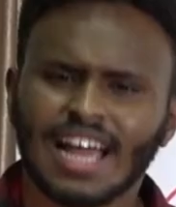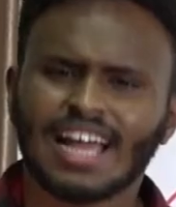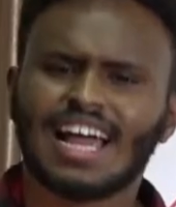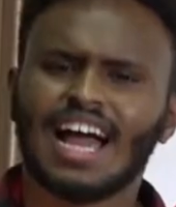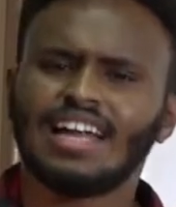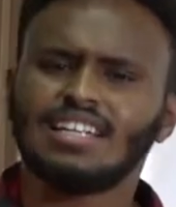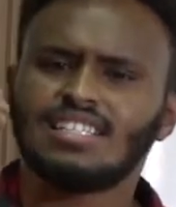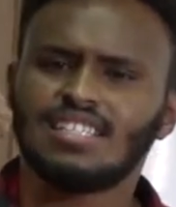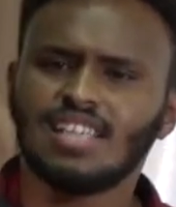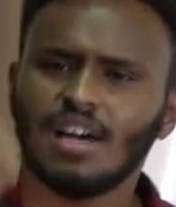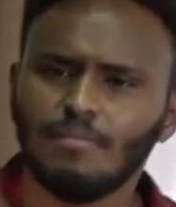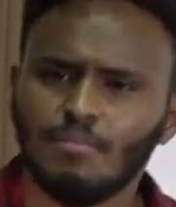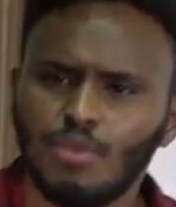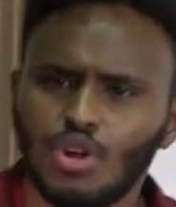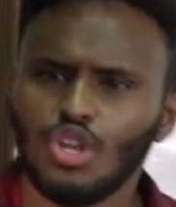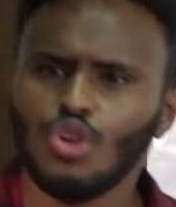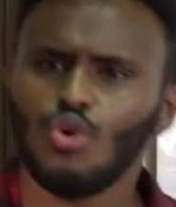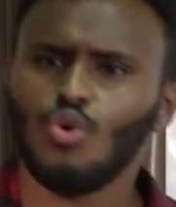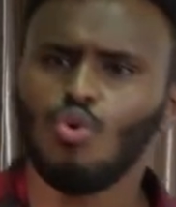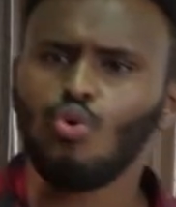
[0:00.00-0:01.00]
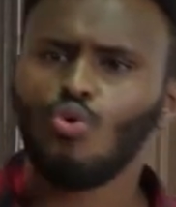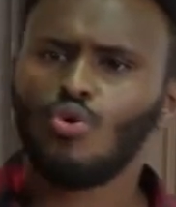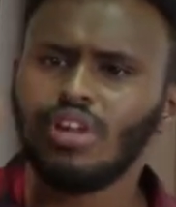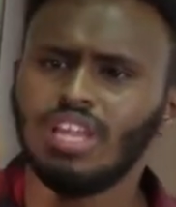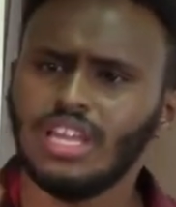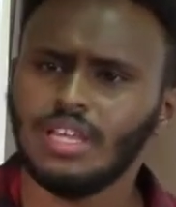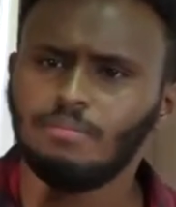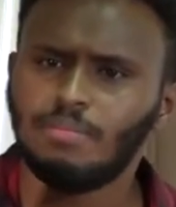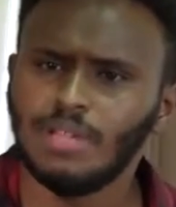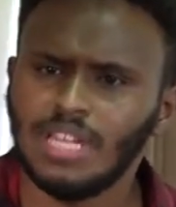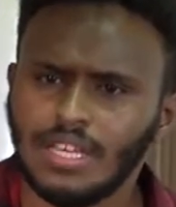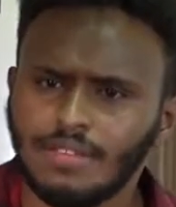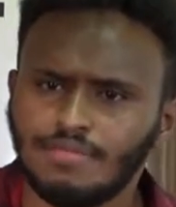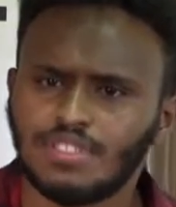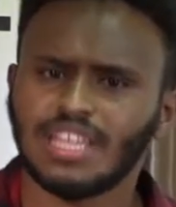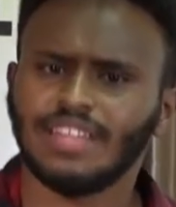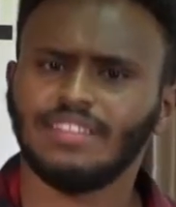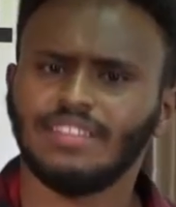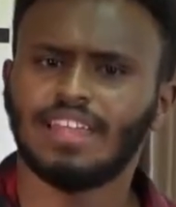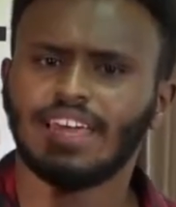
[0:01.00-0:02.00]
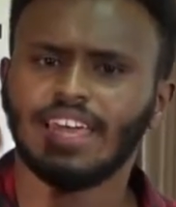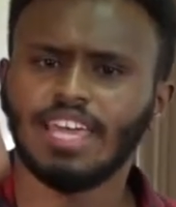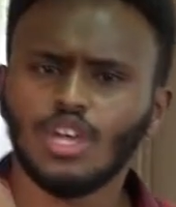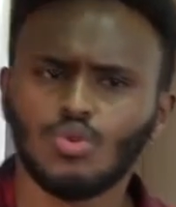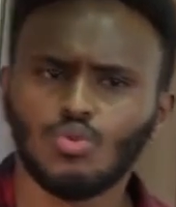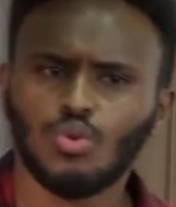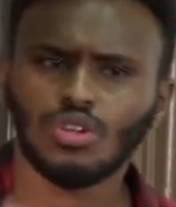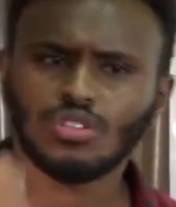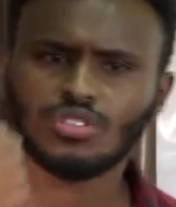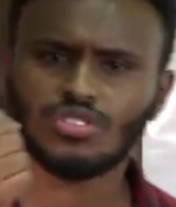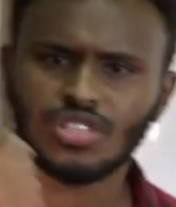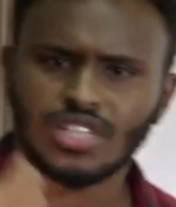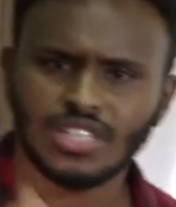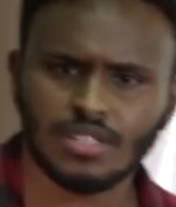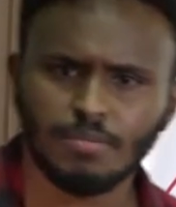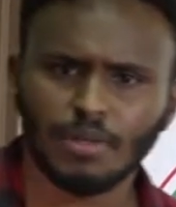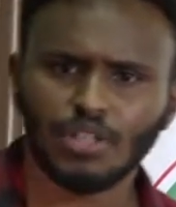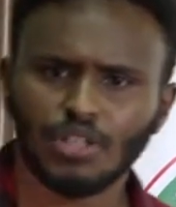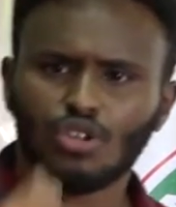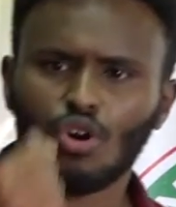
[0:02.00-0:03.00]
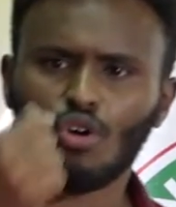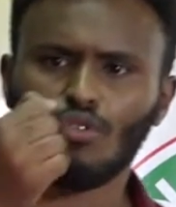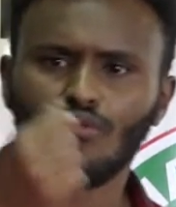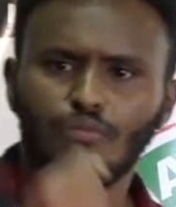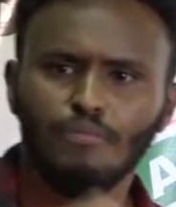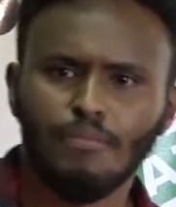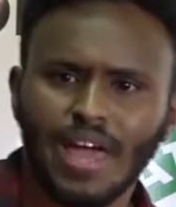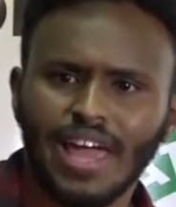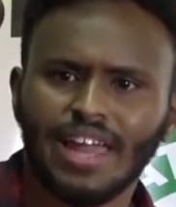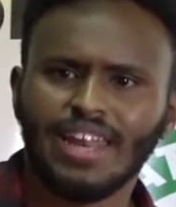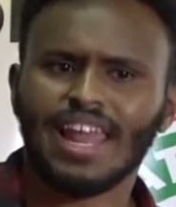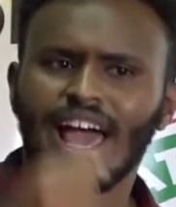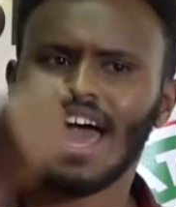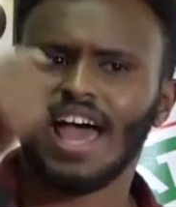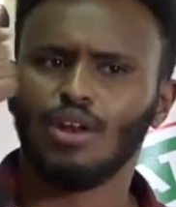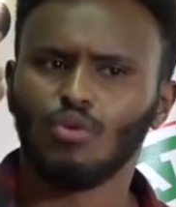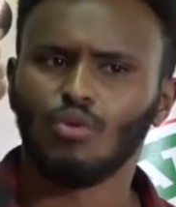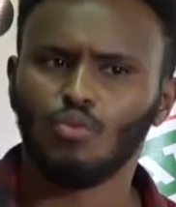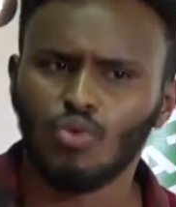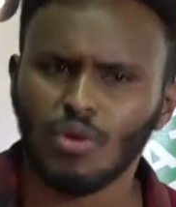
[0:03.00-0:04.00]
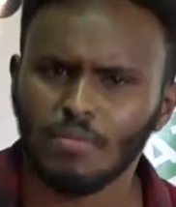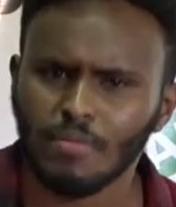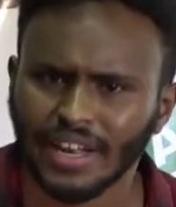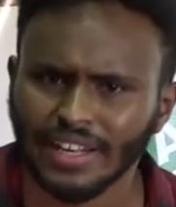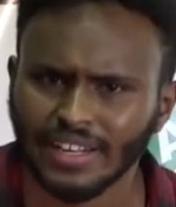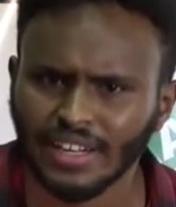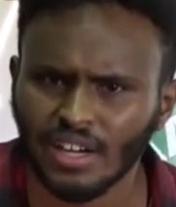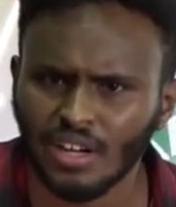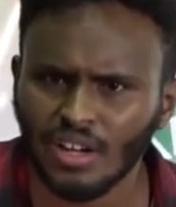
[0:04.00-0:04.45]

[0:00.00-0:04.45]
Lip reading: can somebody who really believes in the equal treatment of men and women